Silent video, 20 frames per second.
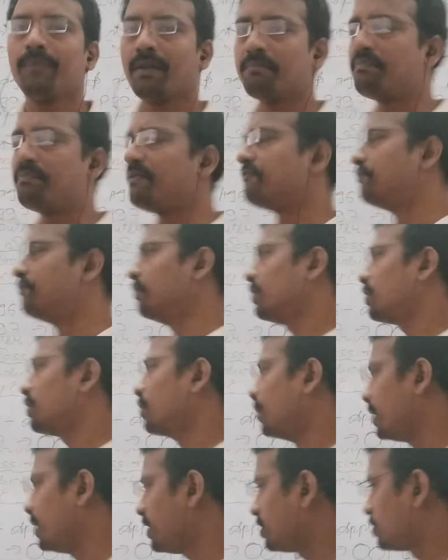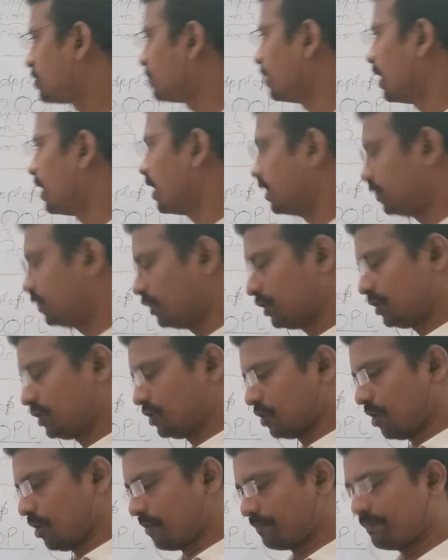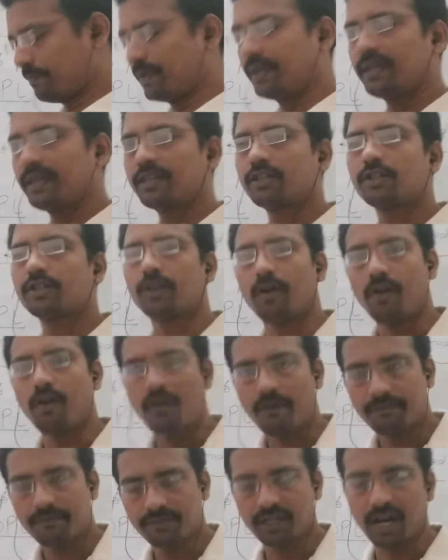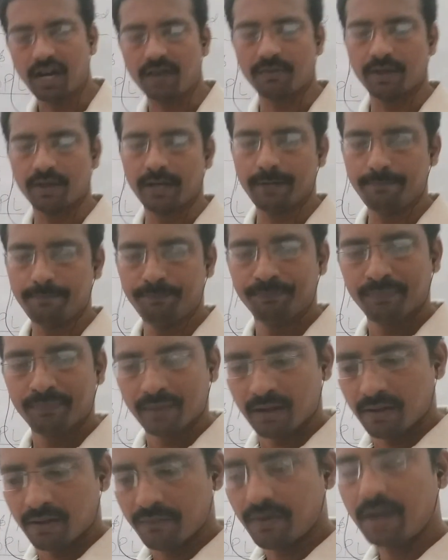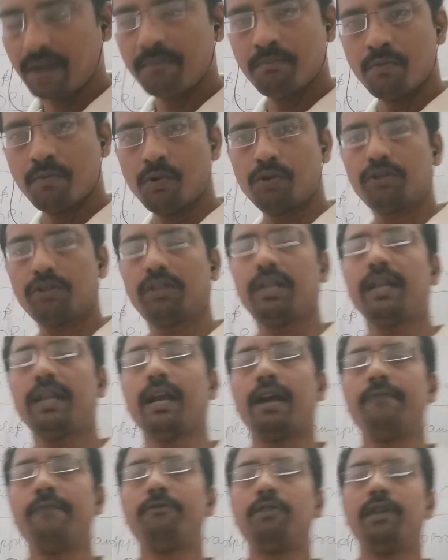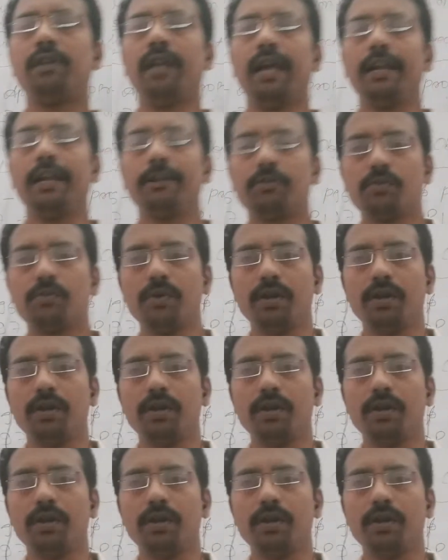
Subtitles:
Before going to other topics of Java, one more thing I would like to